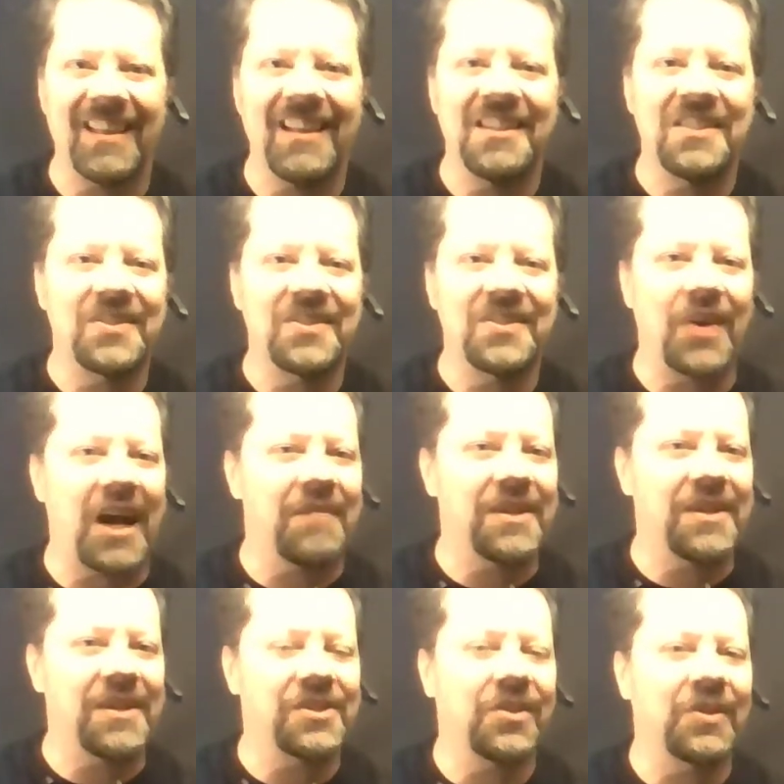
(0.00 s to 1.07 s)
So how much
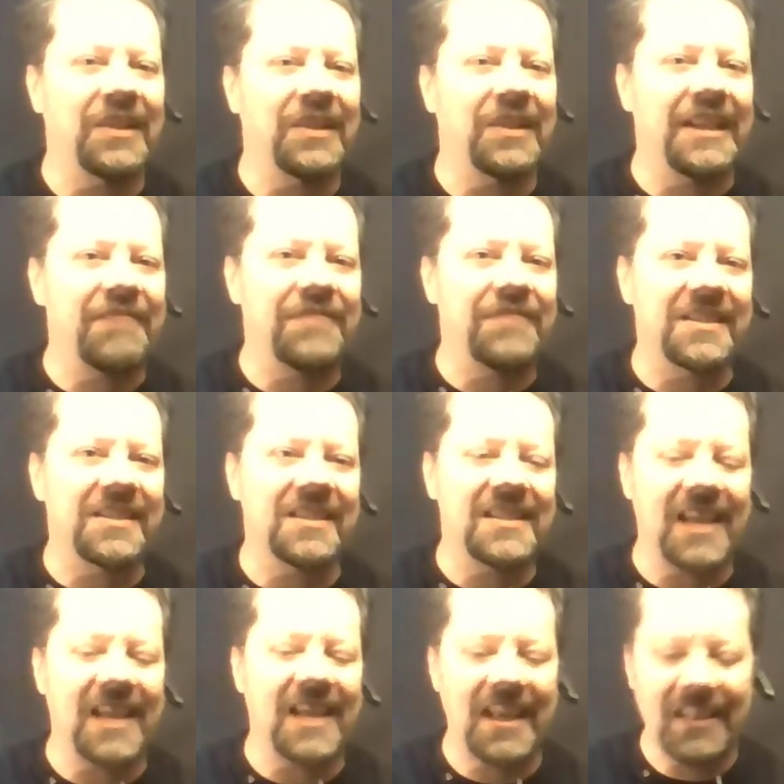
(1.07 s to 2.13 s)
gold leaf does it
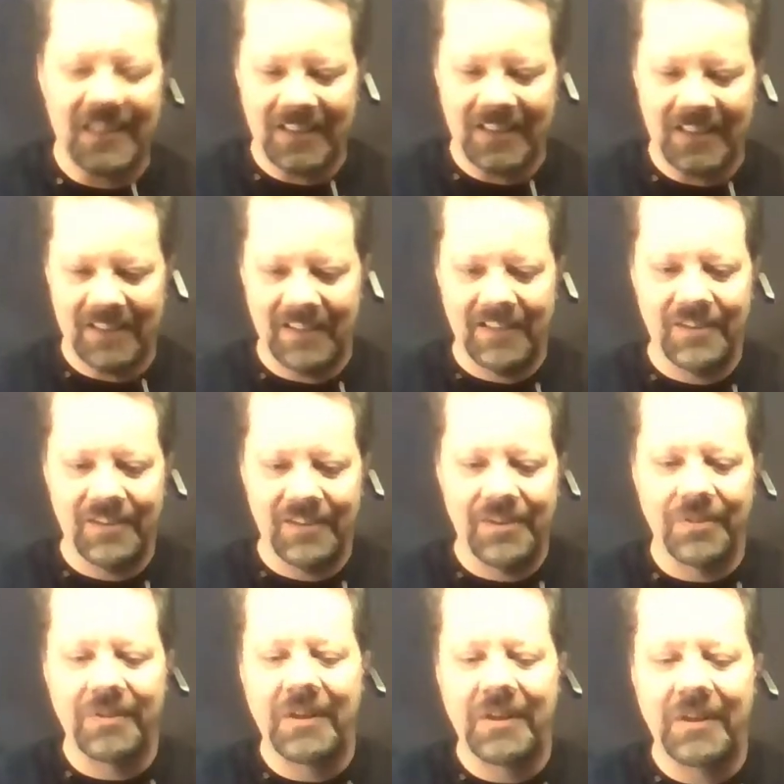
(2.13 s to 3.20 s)
take to
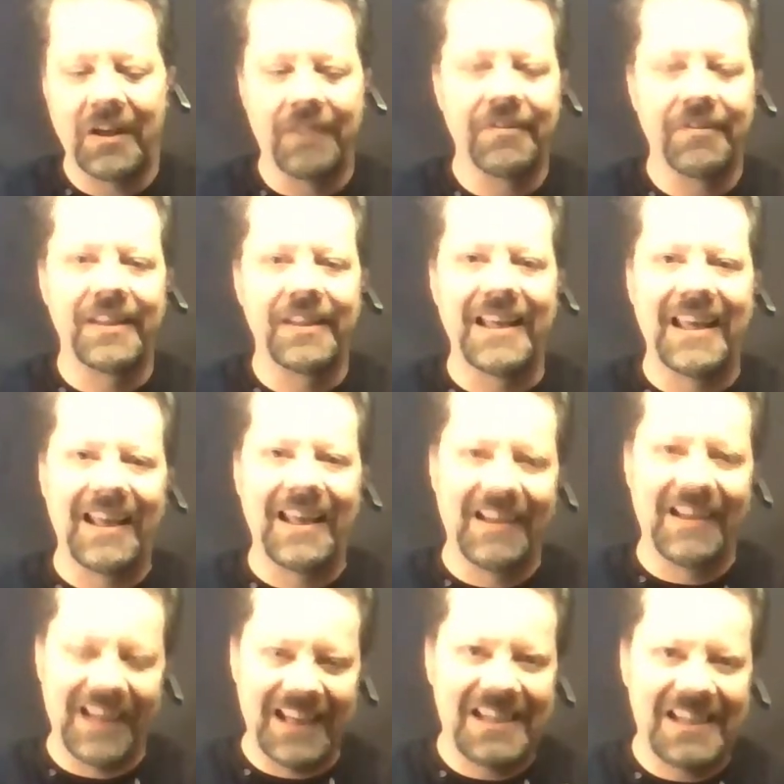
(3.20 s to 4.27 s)
cover the
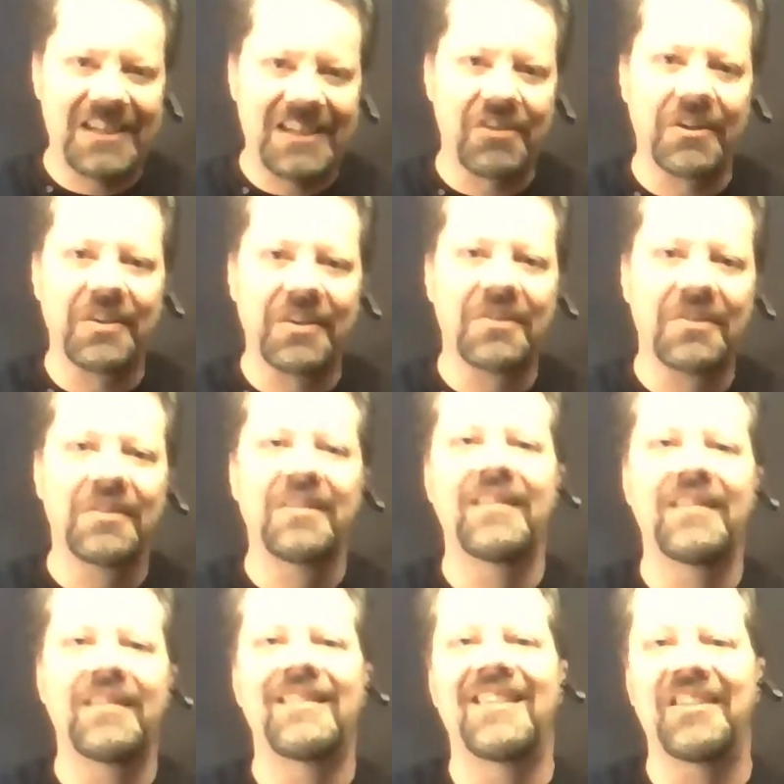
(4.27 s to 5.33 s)
interior
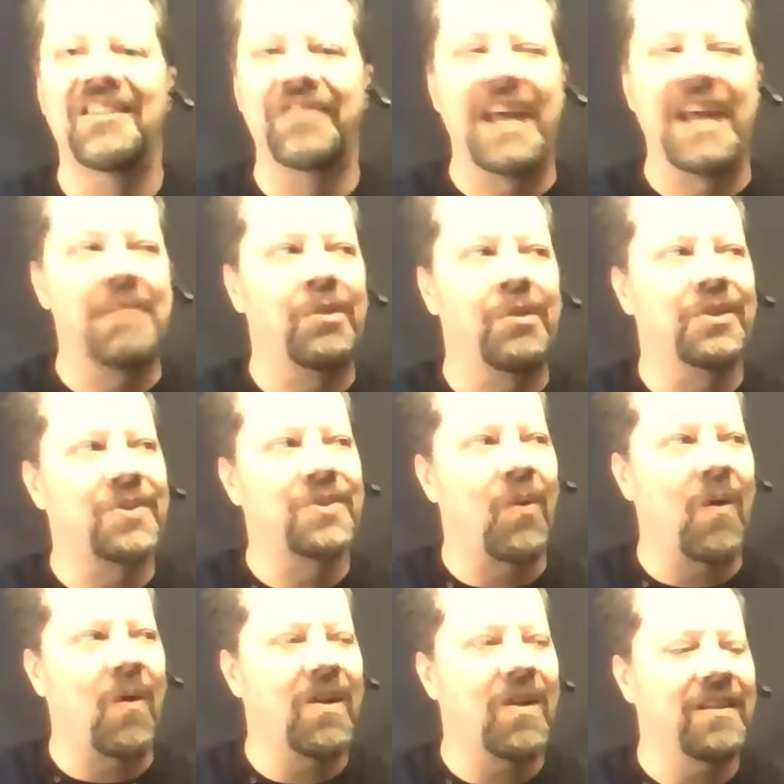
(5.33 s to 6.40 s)
of Gabriel's
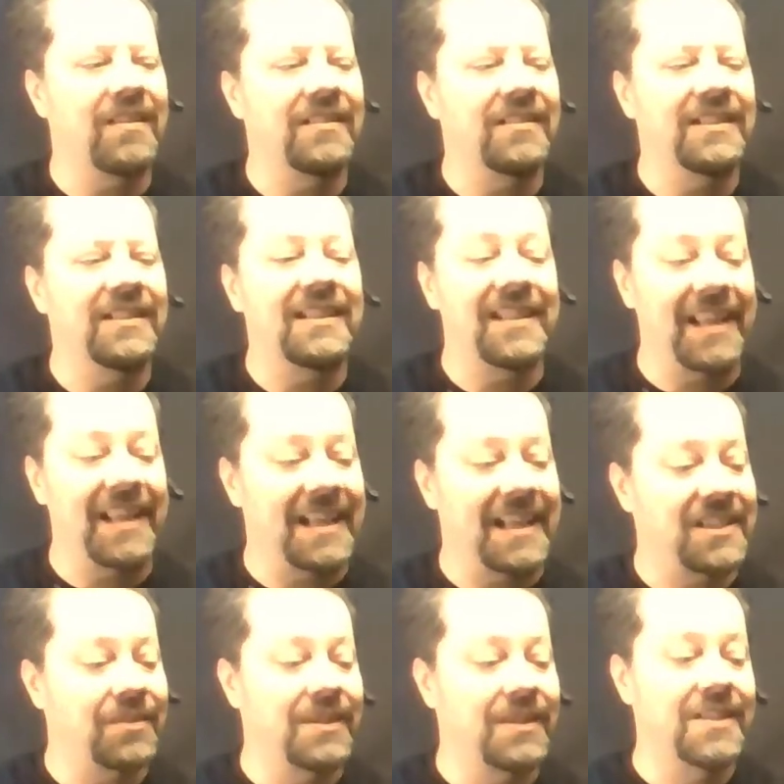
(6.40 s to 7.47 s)
horn? The answer
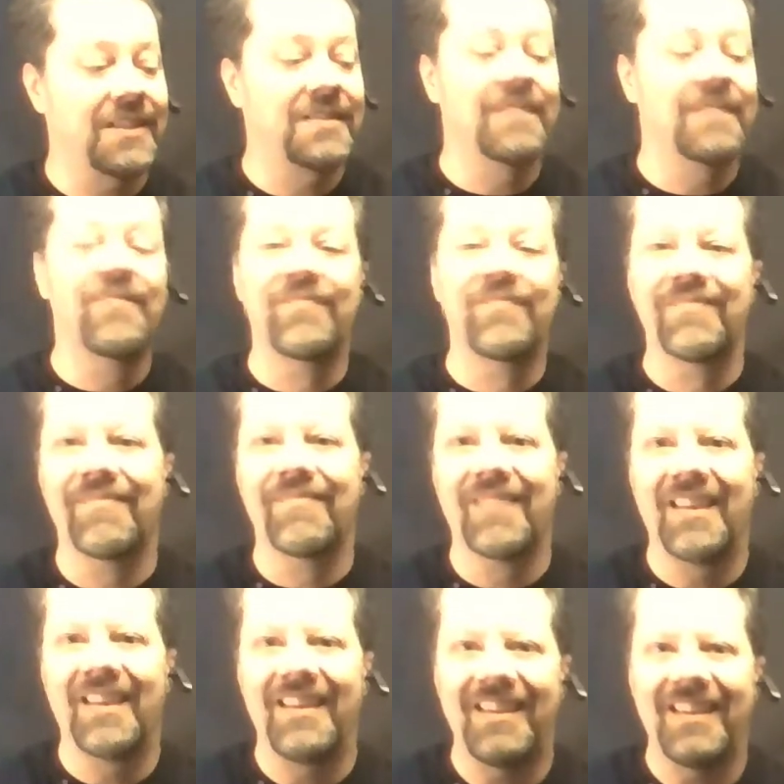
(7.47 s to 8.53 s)
is,
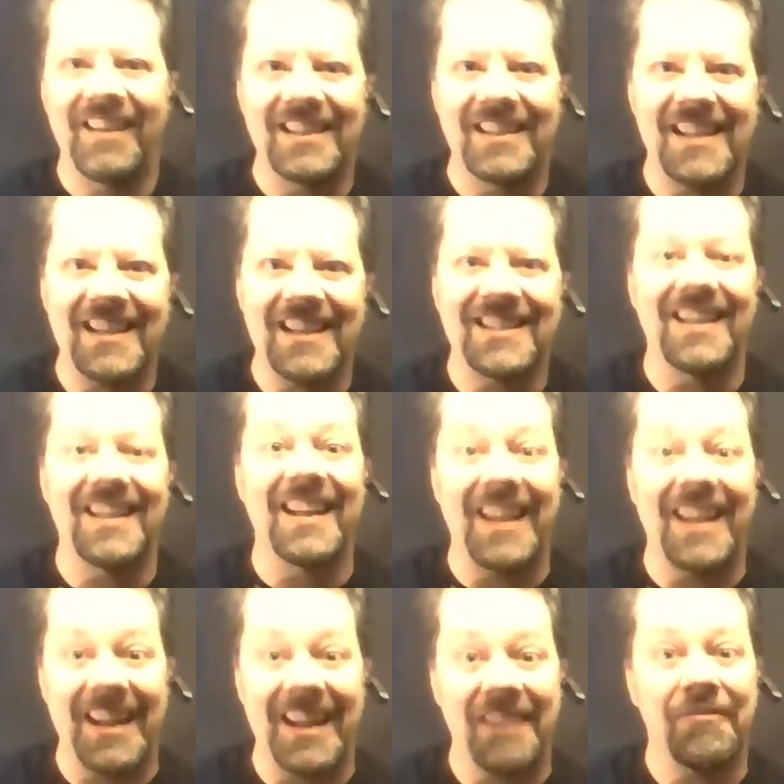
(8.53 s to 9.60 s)
it takes an
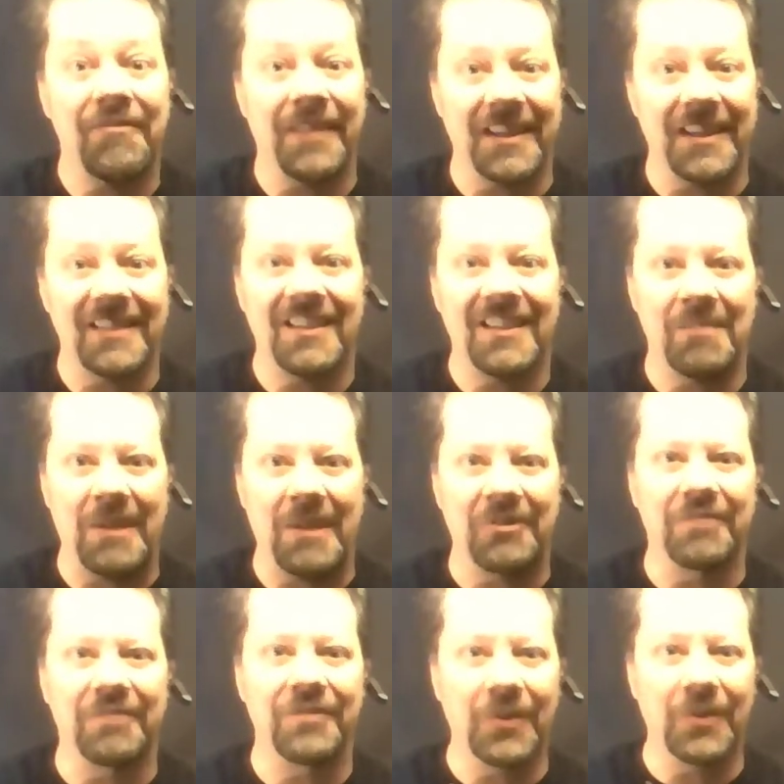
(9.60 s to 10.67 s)
infinite amount of
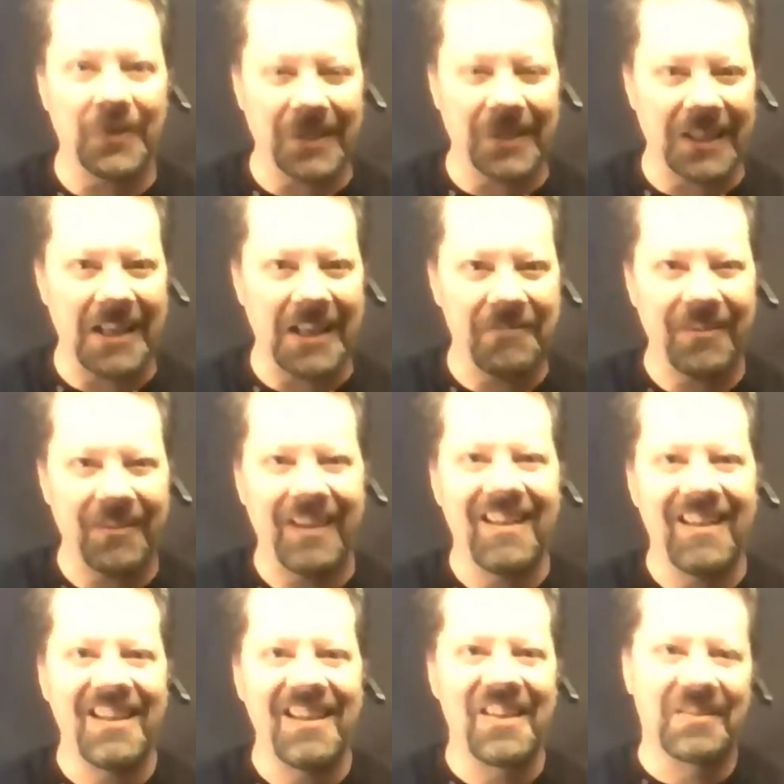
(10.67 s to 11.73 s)
gold leaf.
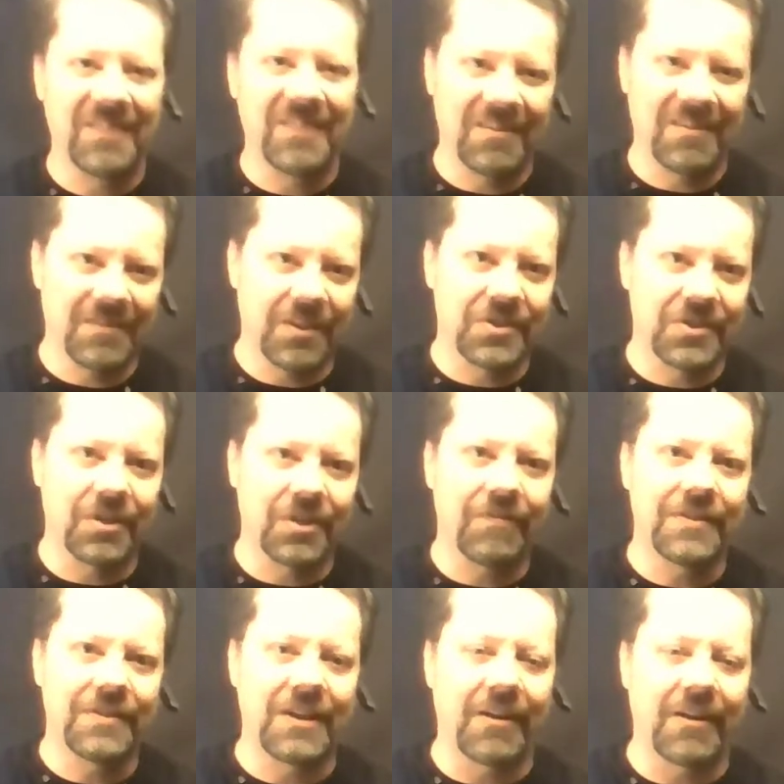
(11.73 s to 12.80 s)
The surface
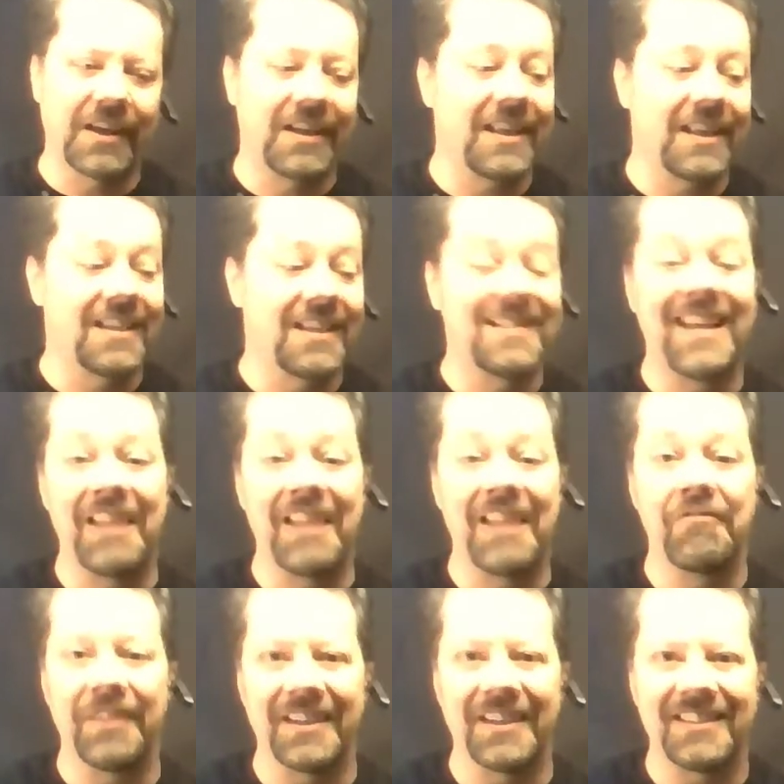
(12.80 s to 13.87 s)
area is infinite.